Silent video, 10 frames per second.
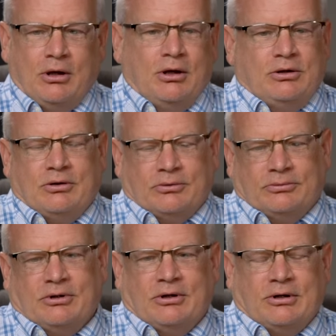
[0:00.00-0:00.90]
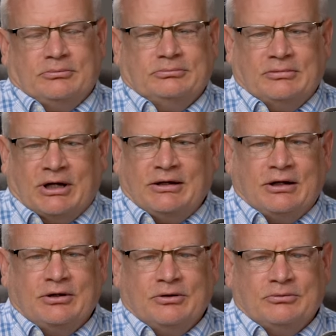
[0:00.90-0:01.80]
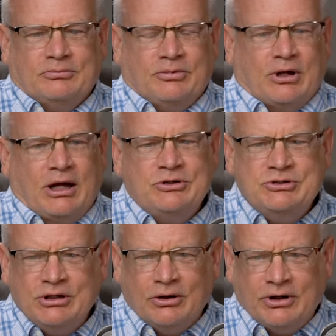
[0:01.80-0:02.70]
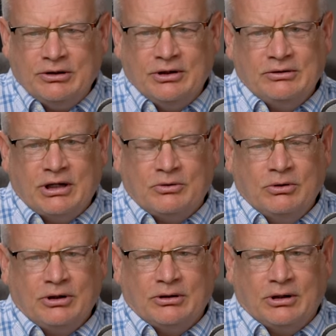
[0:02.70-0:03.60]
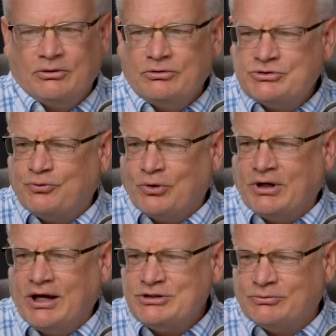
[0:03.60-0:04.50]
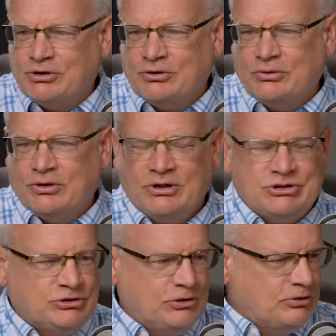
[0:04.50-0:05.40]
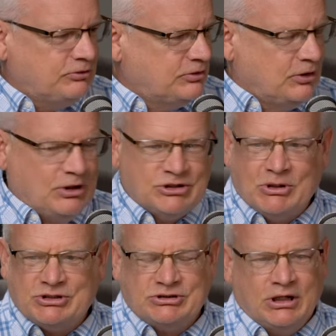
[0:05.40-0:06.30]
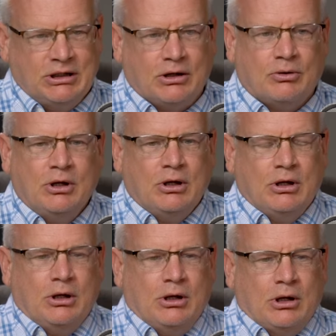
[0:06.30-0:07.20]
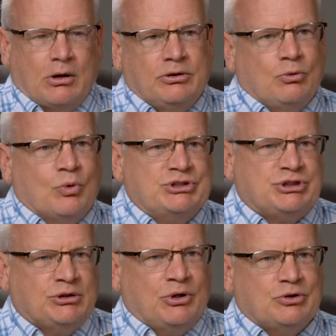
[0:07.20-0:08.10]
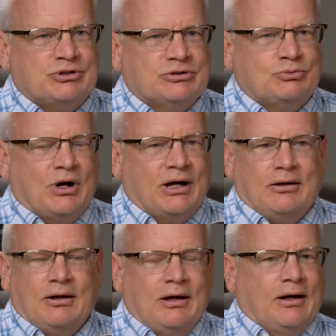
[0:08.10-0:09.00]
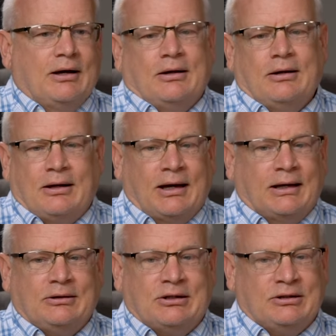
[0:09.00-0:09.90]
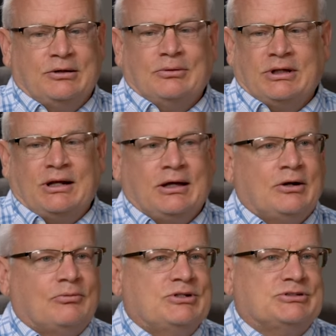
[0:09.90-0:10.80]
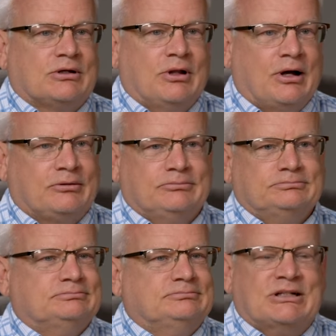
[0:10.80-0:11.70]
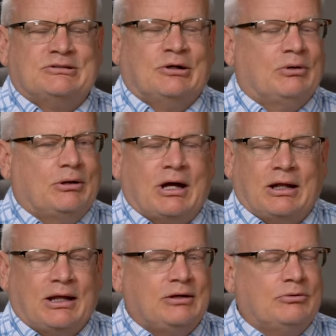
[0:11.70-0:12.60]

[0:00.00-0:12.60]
you know, uh, I can get out here and how did you get all that done that quick? There's four guys over here doing this, and you're doing as much as they. I go, wasted motions. Why? I, I, to deal with that, I got to race the clock. That's the only way. I hate